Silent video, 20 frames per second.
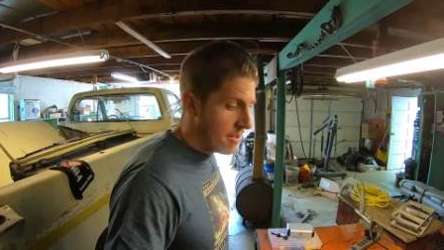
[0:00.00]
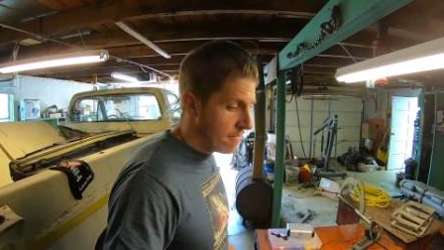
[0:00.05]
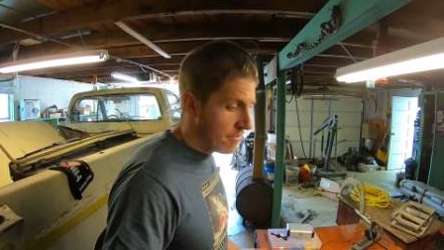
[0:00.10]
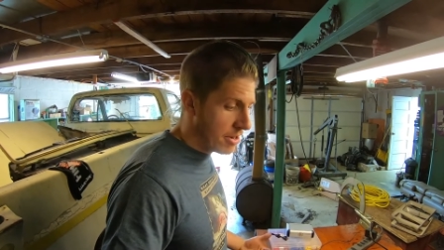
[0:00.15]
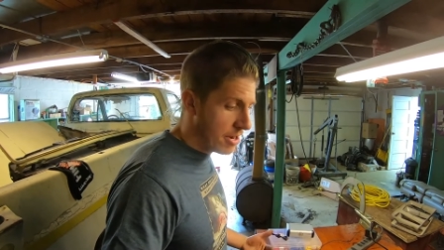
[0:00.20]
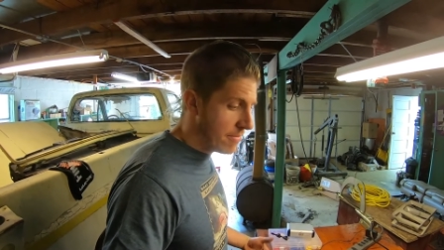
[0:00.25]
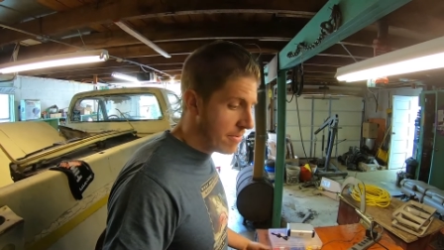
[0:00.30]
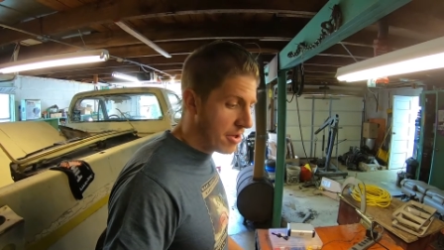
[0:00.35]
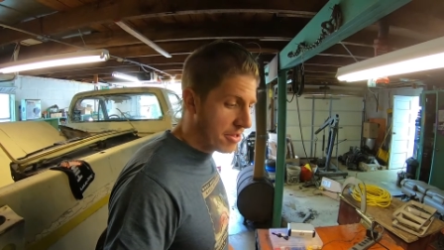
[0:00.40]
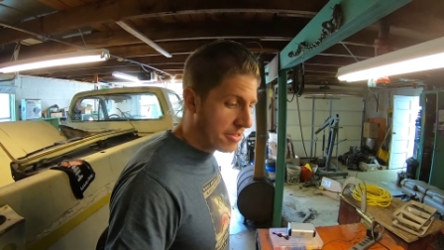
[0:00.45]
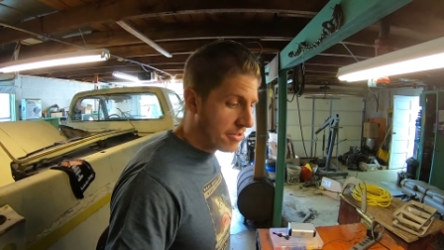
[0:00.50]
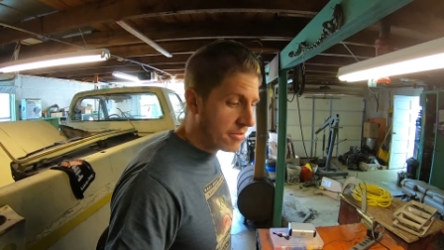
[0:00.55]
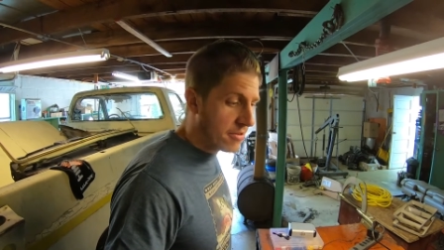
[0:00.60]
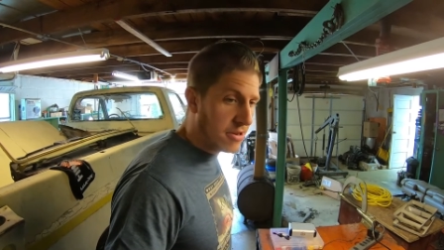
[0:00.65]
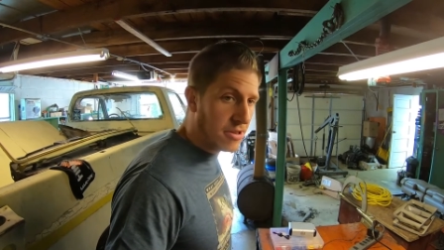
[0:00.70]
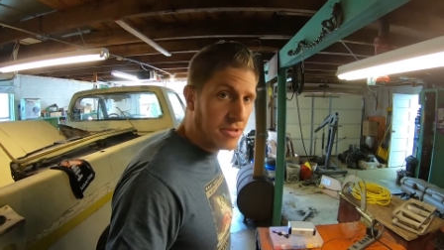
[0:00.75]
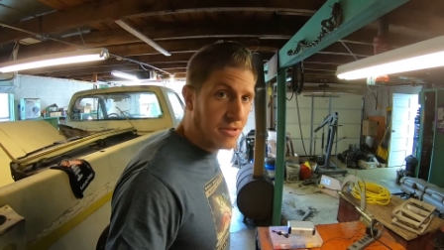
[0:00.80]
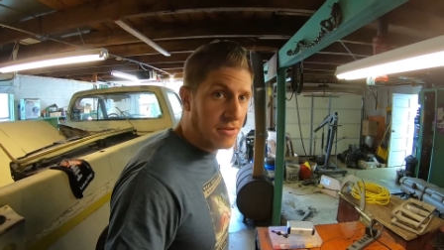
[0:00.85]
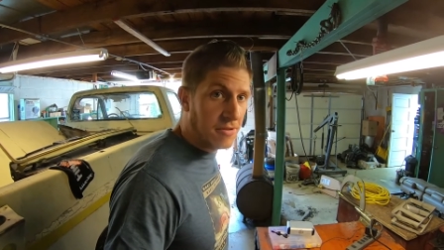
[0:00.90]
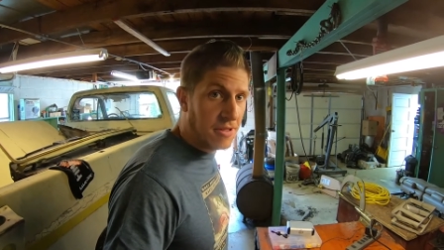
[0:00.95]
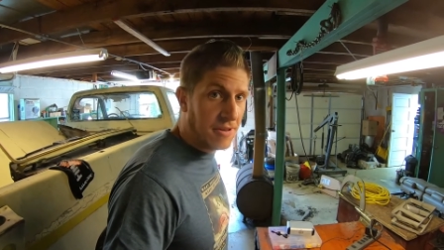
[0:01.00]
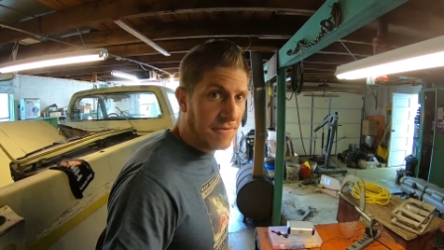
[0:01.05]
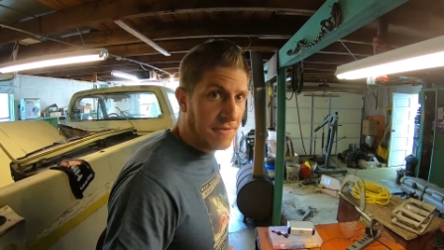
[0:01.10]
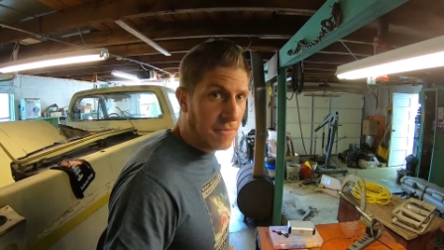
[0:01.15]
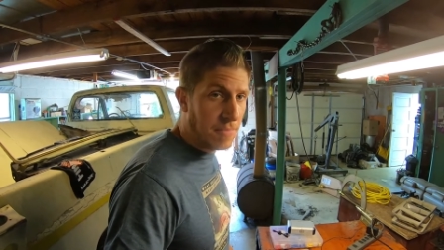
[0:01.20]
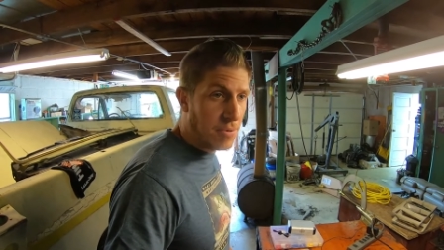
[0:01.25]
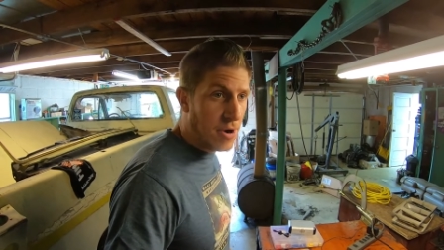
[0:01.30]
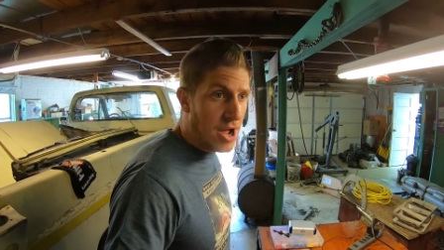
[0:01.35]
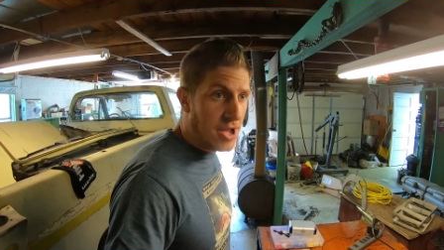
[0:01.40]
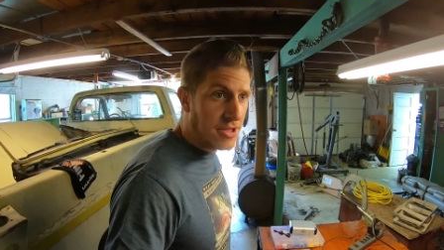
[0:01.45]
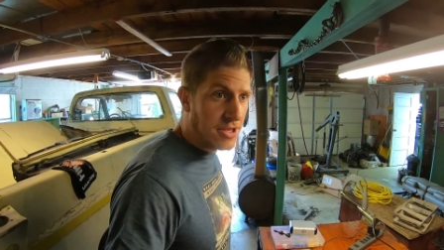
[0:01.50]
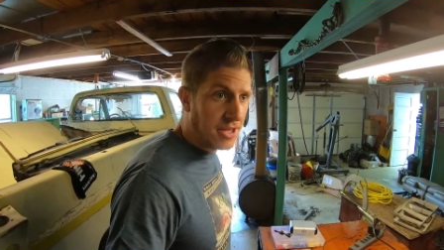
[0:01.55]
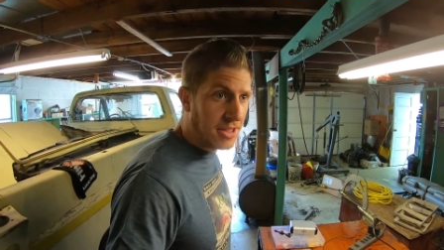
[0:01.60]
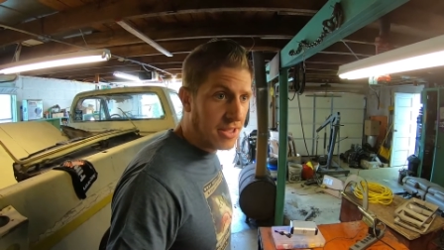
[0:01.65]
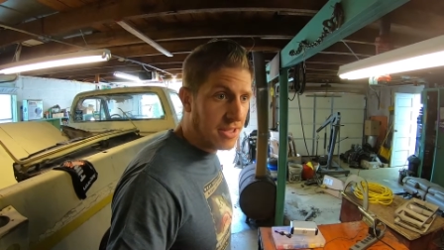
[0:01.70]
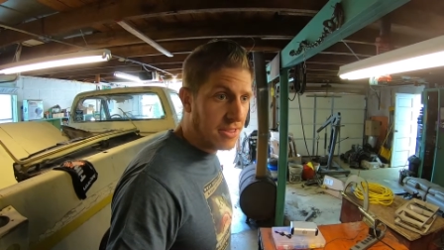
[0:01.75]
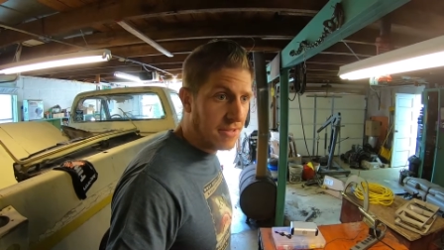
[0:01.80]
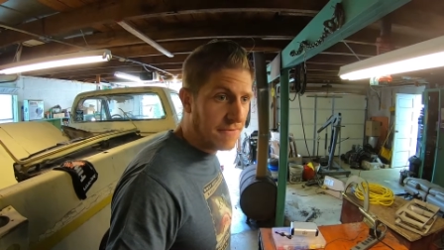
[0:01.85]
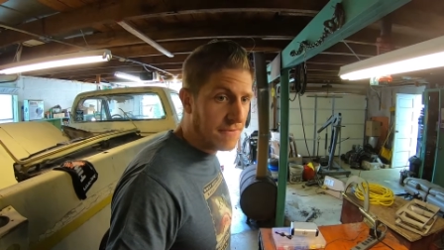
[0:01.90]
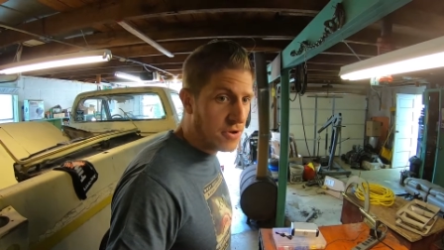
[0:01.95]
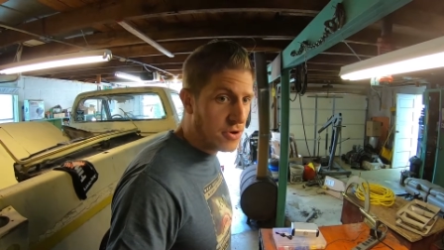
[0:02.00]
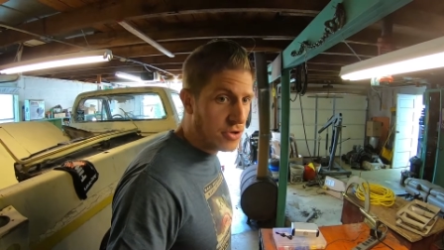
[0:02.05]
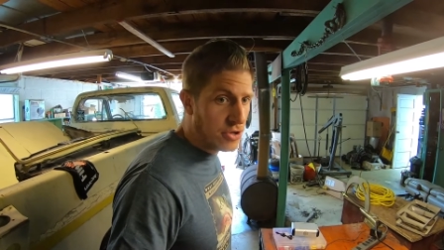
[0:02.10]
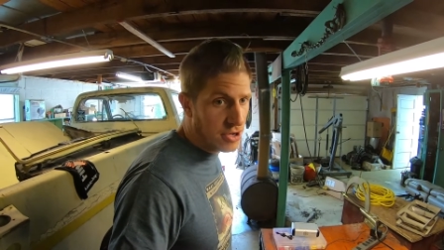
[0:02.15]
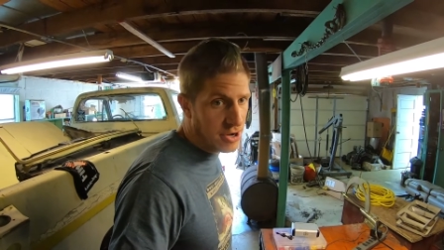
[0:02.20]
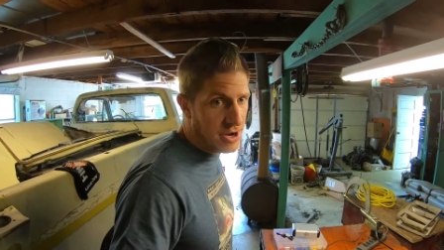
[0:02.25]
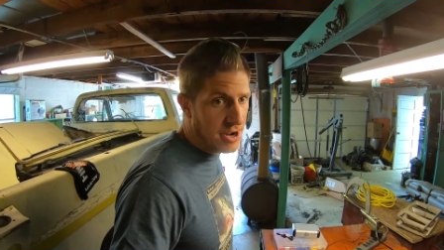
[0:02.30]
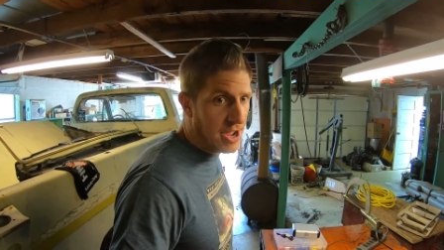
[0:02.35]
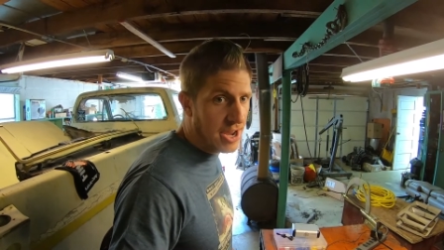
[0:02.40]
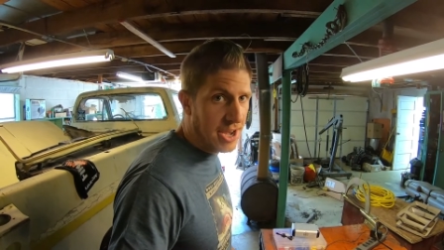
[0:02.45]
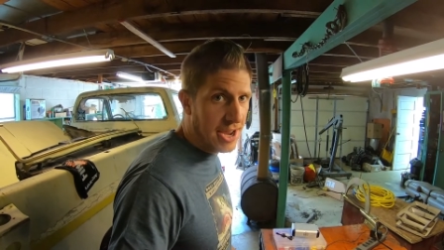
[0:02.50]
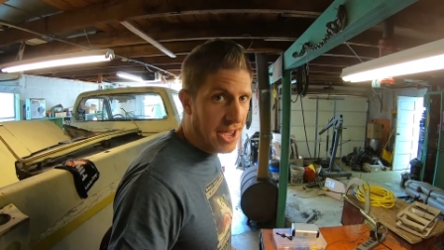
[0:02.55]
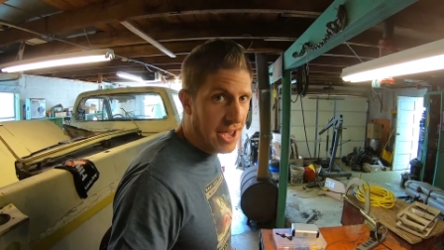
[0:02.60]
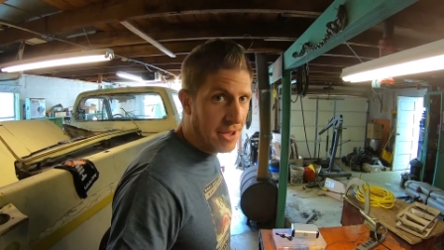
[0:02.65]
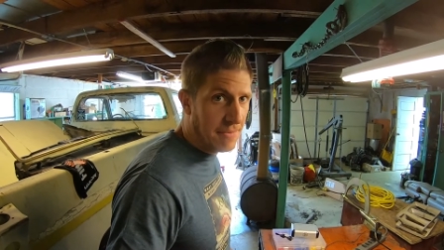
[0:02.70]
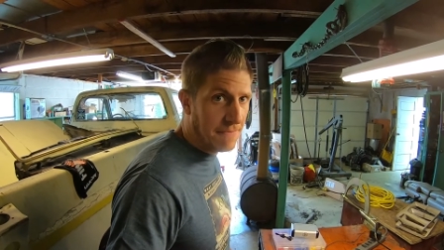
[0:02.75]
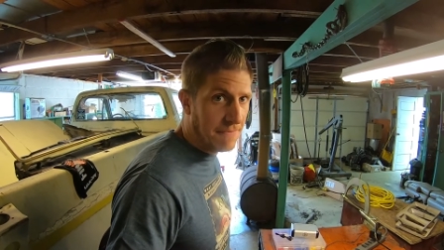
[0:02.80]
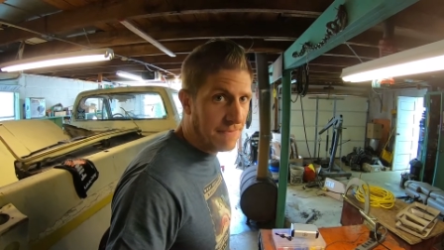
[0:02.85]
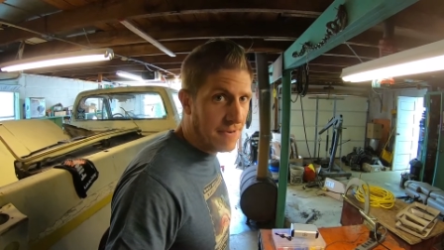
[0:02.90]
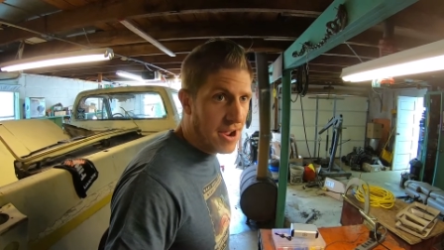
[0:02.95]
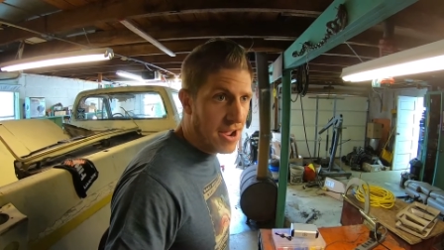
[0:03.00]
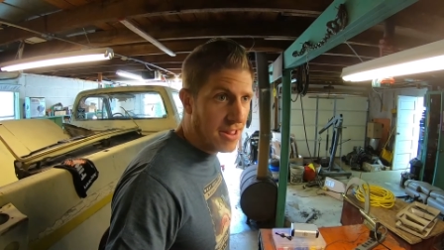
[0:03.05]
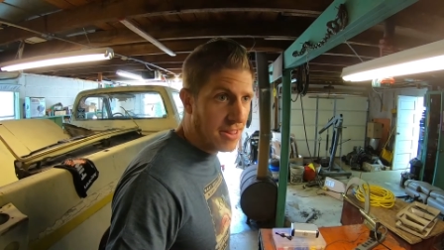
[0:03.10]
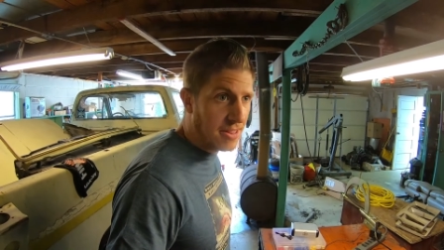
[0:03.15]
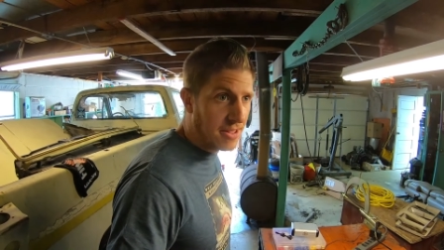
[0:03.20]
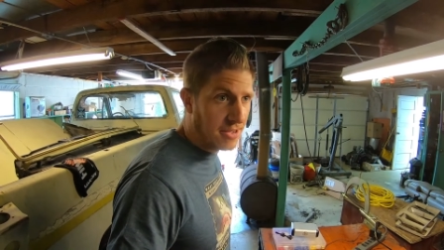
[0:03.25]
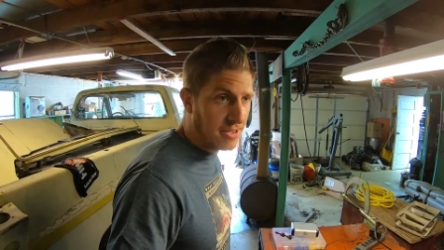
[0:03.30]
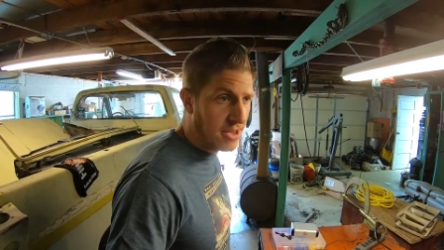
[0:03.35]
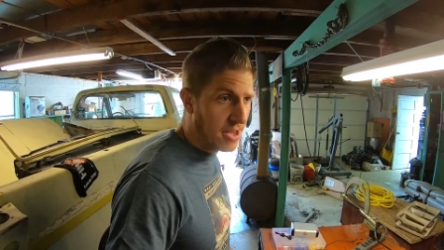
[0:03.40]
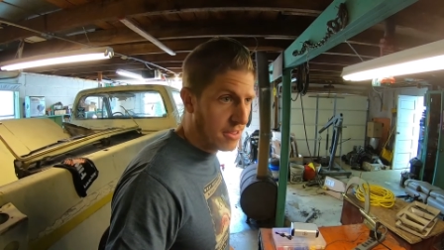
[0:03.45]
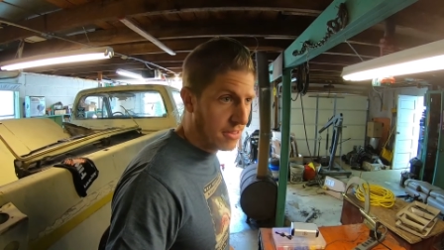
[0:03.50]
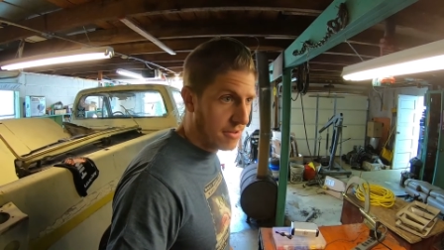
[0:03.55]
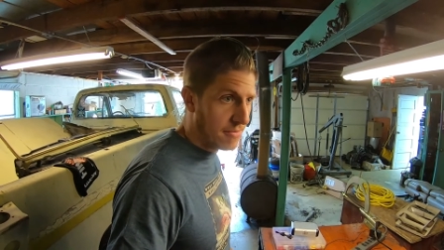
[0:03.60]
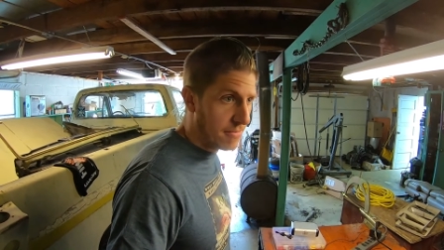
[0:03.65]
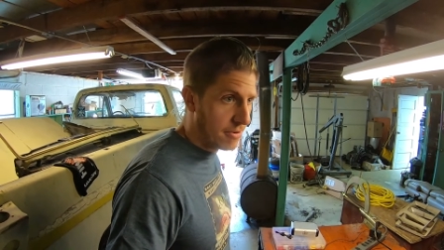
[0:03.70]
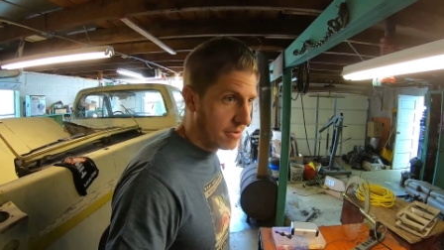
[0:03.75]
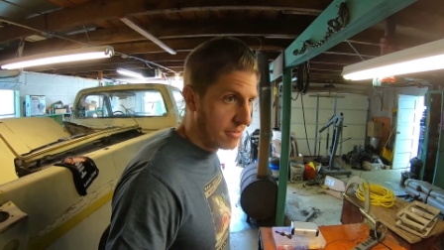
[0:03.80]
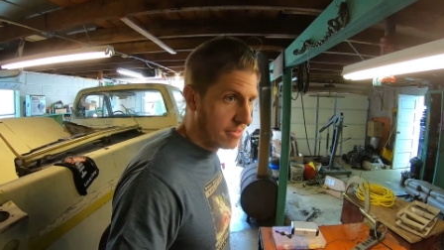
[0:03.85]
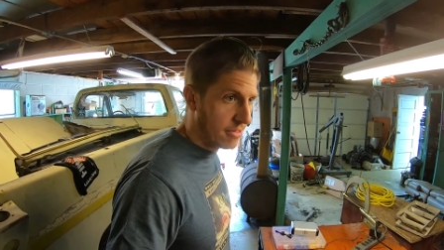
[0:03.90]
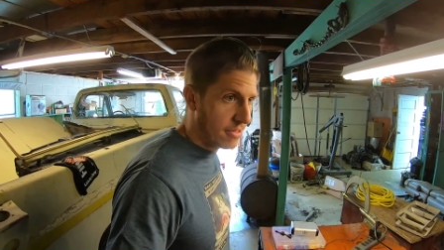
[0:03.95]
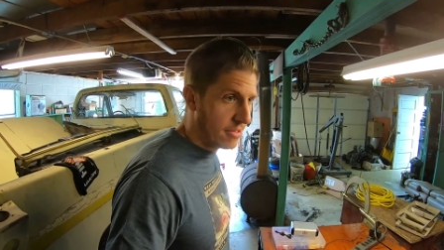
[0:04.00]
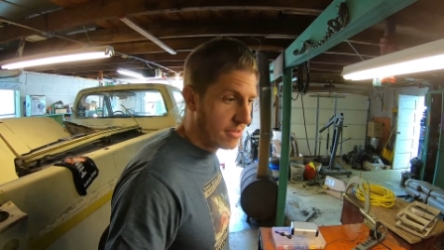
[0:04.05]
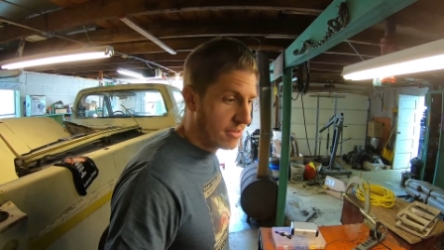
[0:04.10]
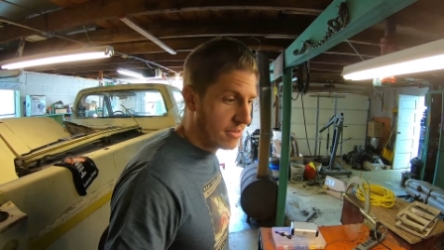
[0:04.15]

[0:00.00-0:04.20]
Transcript: but I'm also going to use it for projects in the future and to help friends and customers.